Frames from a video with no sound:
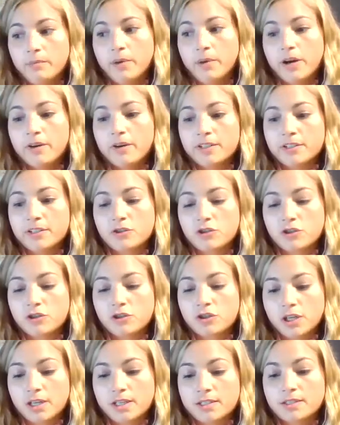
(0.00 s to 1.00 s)
part is
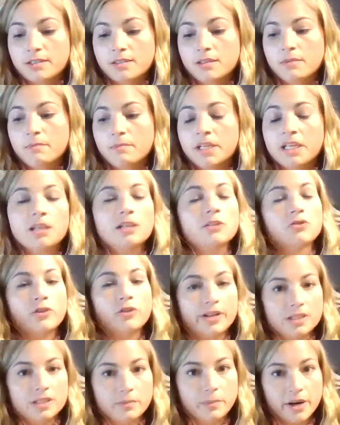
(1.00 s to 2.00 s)
just being
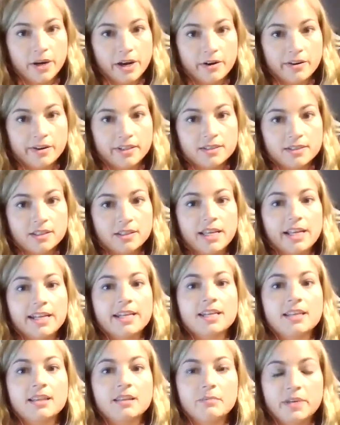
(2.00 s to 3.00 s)
transparent,
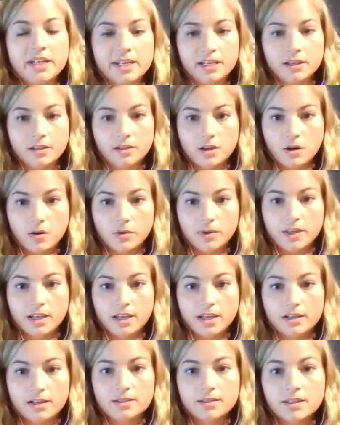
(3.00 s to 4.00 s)
letting the media know
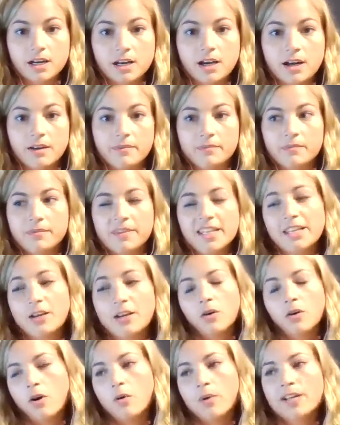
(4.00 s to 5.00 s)
things. They don't
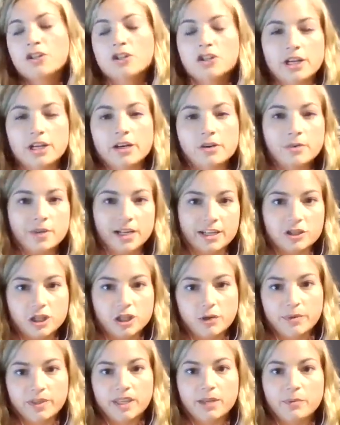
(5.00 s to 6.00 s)
always share what I
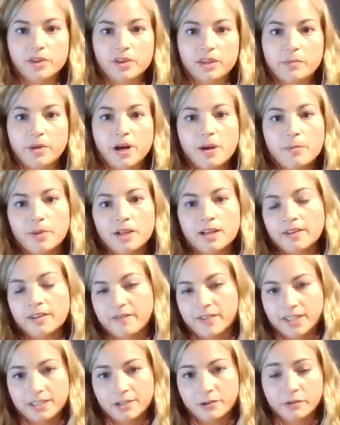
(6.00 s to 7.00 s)
share with them with the public if
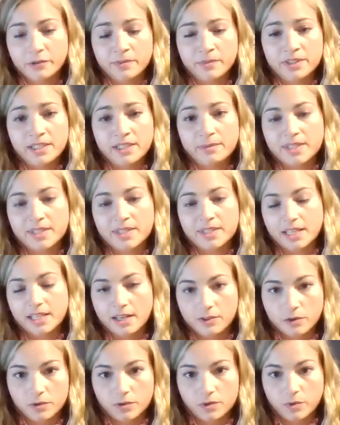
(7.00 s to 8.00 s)
it deems not
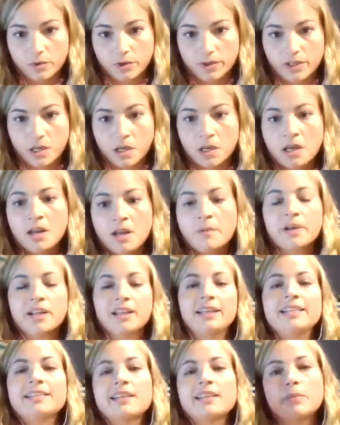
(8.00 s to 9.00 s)
newsworthy, but at
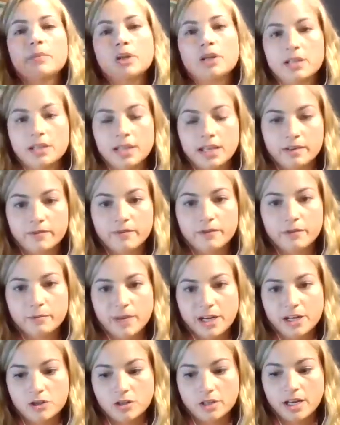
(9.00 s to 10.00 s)
least I'm putting that
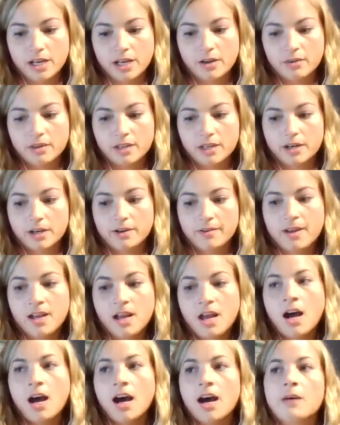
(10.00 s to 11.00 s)
information out
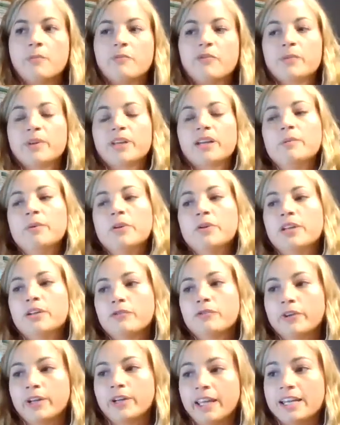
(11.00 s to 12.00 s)
there. From the community
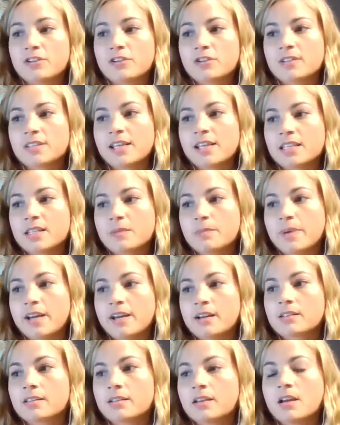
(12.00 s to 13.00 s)
relations aspect,